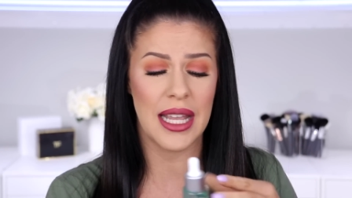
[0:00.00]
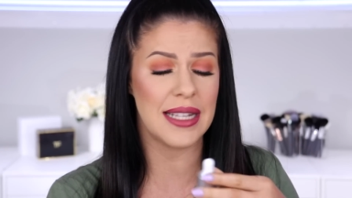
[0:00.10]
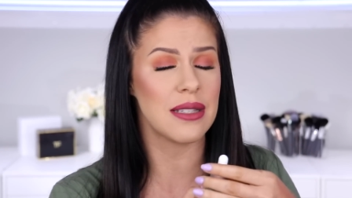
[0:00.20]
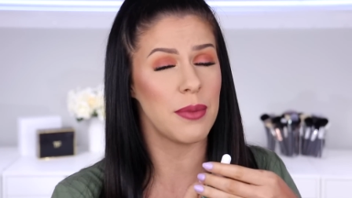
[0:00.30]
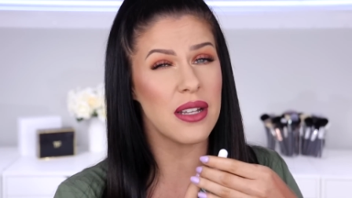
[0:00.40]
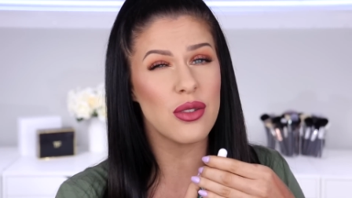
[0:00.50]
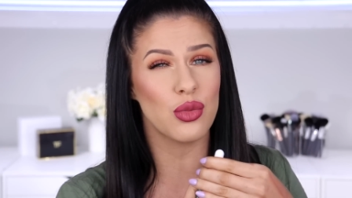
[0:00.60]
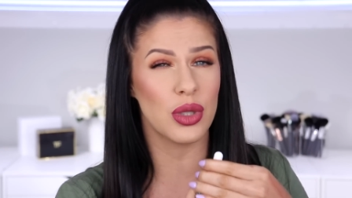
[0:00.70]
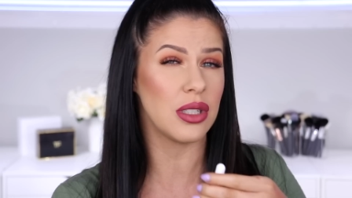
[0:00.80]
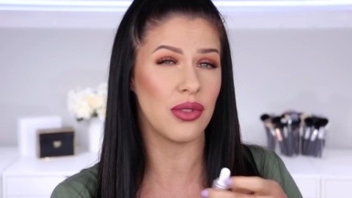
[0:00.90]
It smells
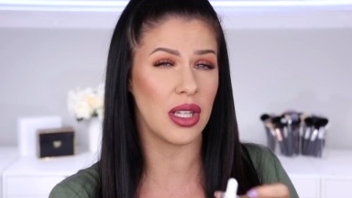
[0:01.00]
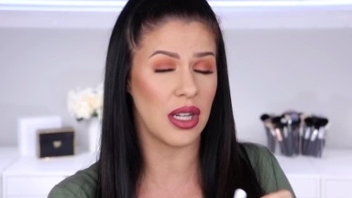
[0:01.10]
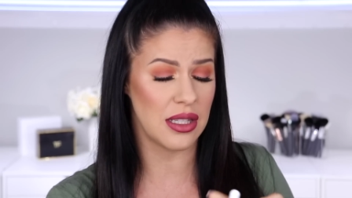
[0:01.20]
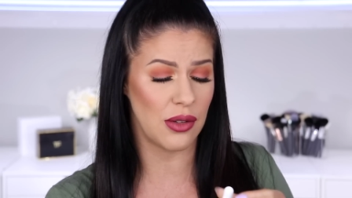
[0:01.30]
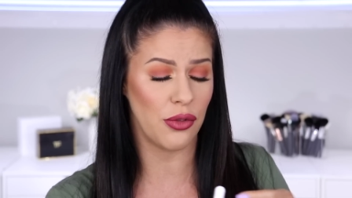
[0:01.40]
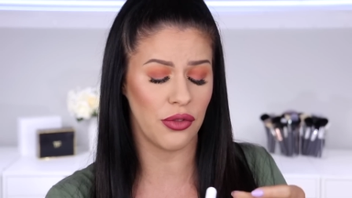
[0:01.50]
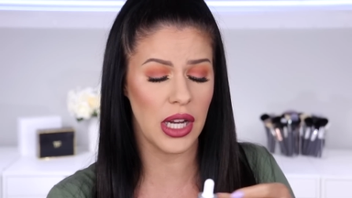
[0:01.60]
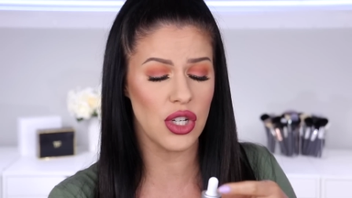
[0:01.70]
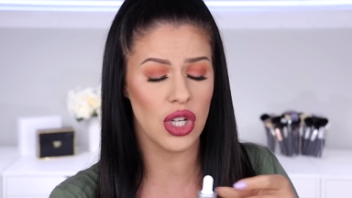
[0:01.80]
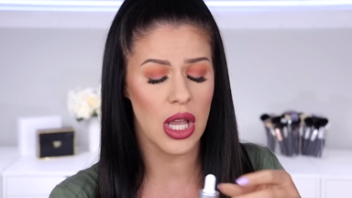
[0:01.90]
really, really nice and
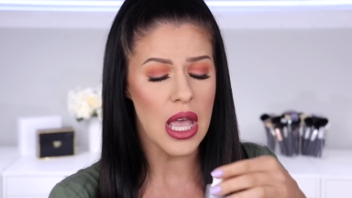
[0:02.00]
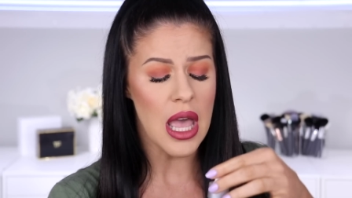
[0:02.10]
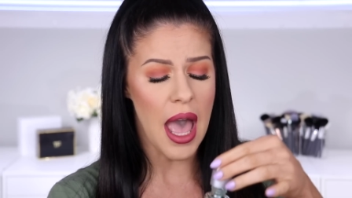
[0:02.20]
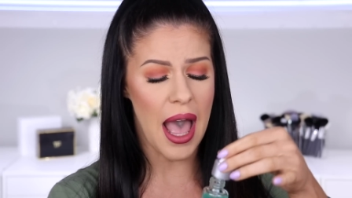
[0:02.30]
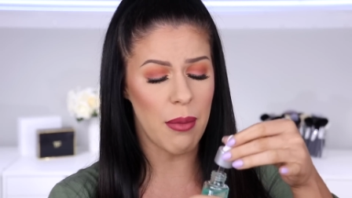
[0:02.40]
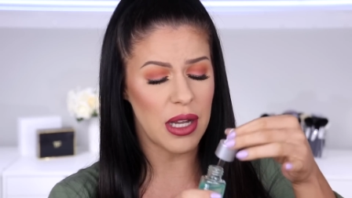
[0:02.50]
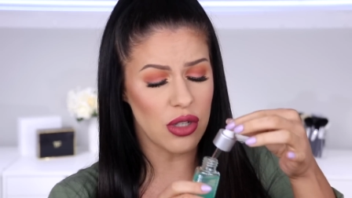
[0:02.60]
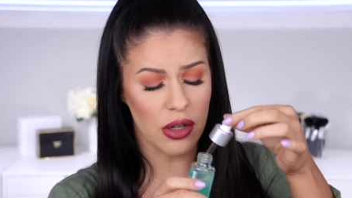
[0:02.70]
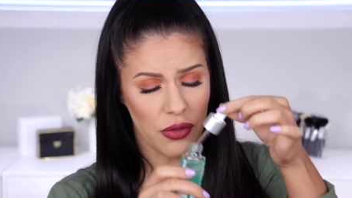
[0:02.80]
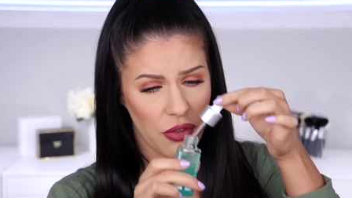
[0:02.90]
fresh. Um, I
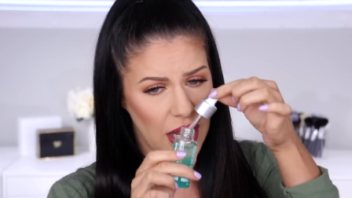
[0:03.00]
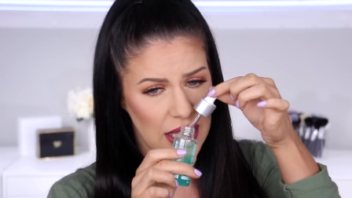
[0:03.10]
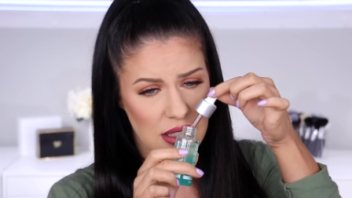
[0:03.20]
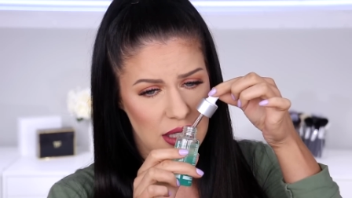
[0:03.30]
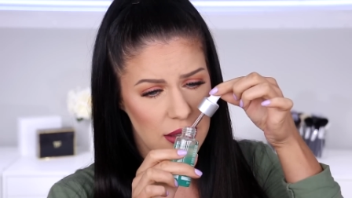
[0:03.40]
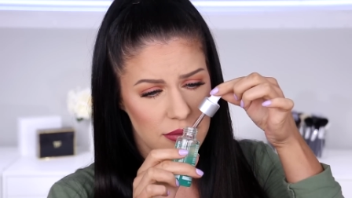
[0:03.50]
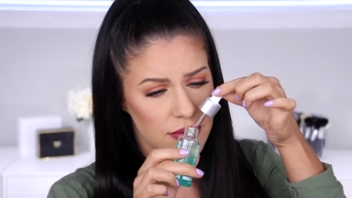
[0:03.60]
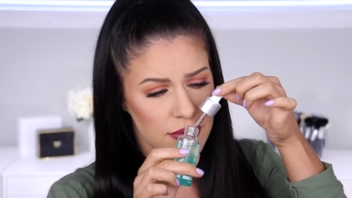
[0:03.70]
don't Don't find it.